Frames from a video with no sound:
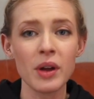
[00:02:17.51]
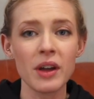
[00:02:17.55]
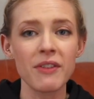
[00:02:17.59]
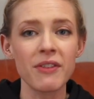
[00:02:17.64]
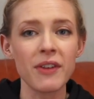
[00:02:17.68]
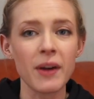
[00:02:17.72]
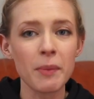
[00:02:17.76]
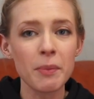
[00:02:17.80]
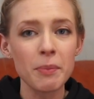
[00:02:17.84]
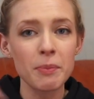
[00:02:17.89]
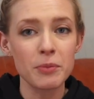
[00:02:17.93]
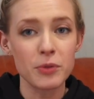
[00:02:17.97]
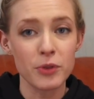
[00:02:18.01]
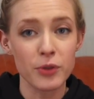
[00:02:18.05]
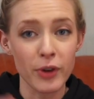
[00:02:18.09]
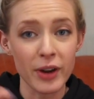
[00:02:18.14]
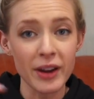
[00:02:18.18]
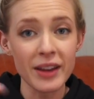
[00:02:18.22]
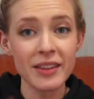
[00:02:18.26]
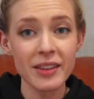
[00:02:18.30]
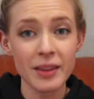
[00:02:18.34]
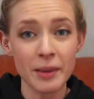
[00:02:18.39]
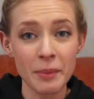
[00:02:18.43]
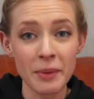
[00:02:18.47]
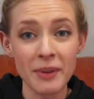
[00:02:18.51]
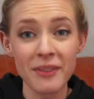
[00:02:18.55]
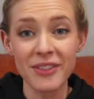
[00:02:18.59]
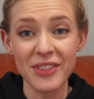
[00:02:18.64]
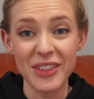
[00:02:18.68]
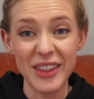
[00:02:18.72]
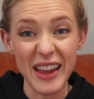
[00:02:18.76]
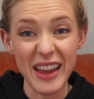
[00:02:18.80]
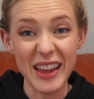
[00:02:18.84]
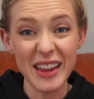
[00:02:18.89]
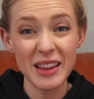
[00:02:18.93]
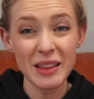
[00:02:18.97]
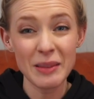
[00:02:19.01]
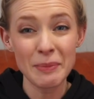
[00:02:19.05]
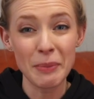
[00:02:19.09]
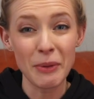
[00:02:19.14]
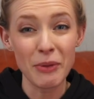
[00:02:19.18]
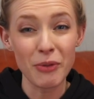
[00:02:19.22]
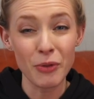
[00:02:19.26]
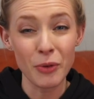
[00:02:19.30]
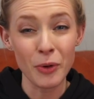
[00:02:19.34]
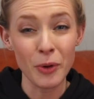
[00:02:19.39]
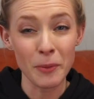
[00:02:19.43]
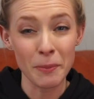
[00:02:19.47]
if I drink some of this
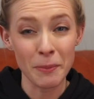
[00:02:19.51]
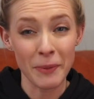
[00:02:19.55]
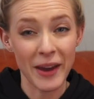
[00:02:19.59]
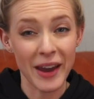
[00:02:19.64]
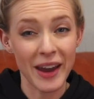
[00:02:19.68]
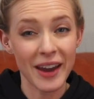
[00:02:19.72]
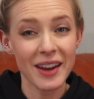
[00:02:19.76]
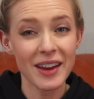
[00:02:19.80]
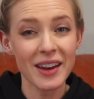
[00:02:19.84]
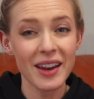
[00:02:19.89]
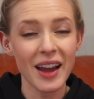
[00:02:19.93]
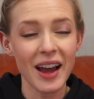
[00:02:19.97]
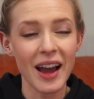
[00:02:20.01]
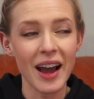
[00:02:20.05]
before bed,